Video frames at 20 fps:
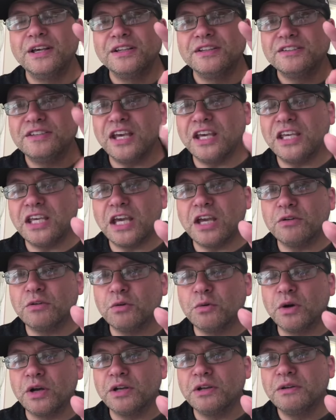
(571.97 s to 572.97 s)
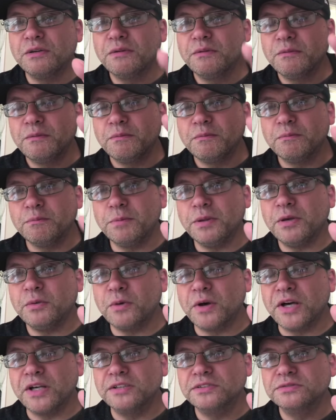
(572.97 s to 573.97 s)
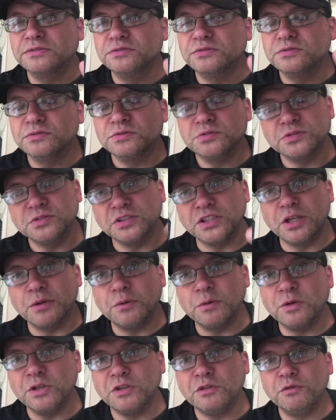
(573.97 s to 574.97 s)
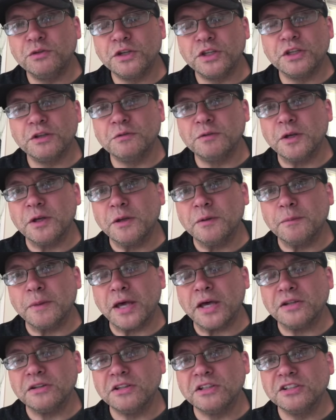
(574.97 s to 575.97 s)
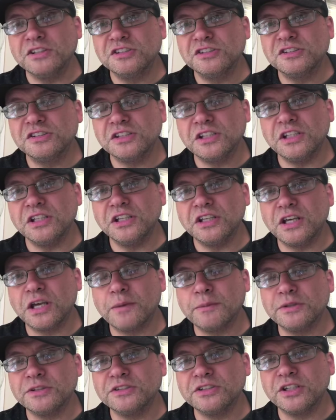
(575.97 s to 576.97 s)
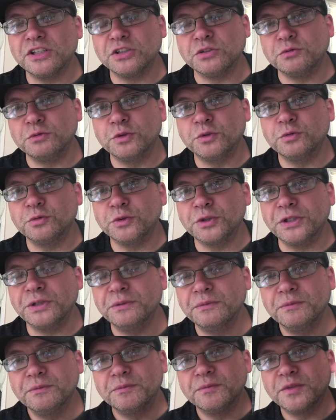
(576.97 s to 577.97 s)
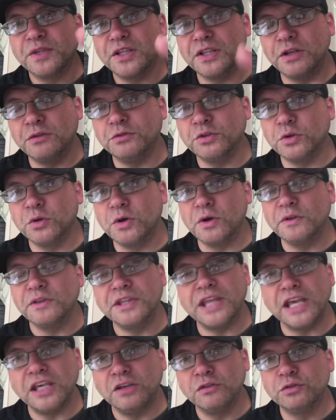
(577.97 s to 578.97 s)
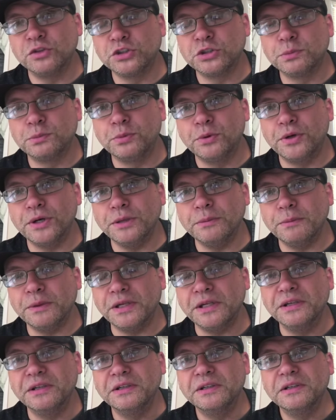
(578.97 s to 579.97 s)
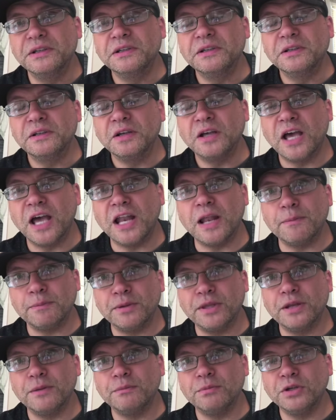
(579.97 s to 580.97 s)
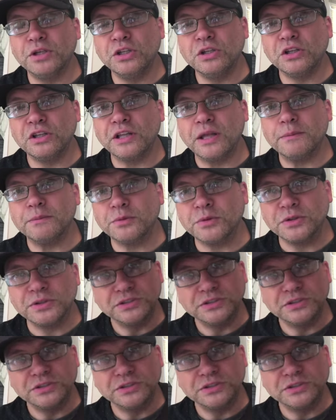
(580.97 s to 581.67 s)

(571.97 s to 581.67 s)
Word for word: Take care, everyone. Be well. Tell me what you feel about this in the comment section. Feel free. Love you all. Thank you for supporting me. And I plan on bringing you a lot more.